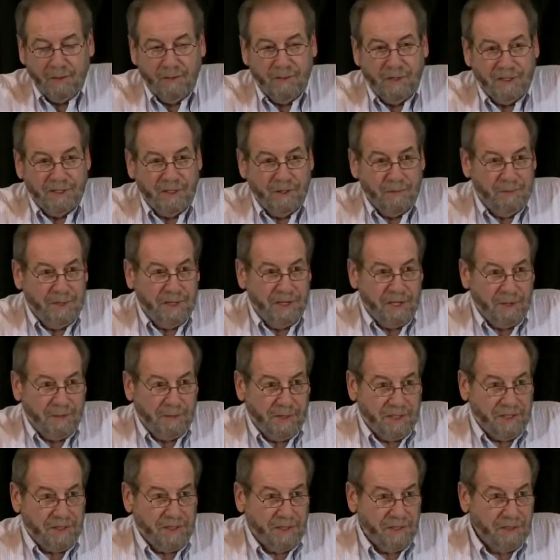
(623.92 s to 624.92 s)
Wound up meeting
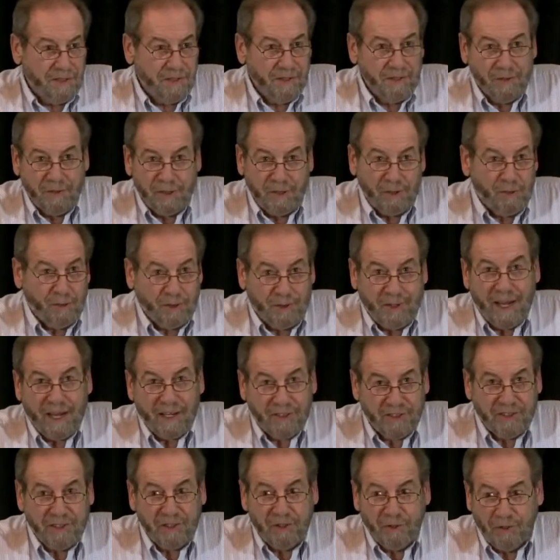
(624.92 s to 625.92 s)
my sister. He was
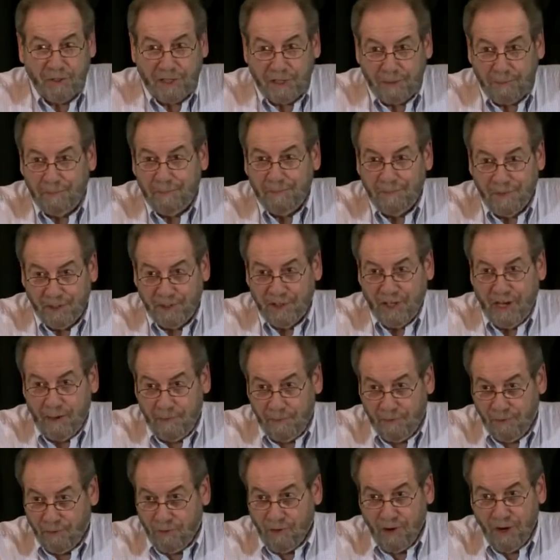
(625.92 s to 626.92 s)
actually doing a
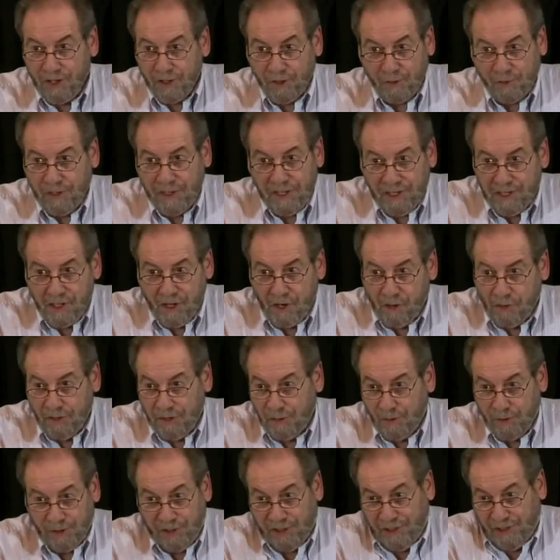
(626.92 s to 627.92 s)
job for us. We didn't know
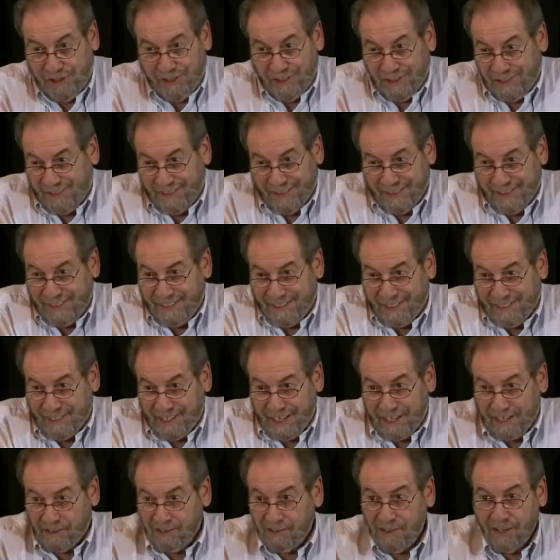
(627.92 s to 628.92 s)
he was
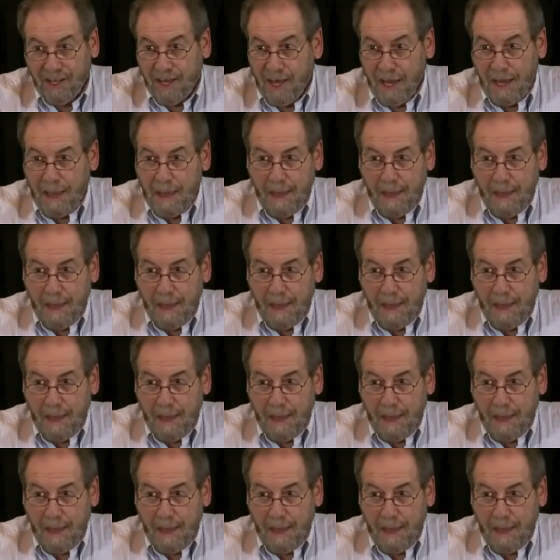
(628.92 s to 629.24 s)
illegal.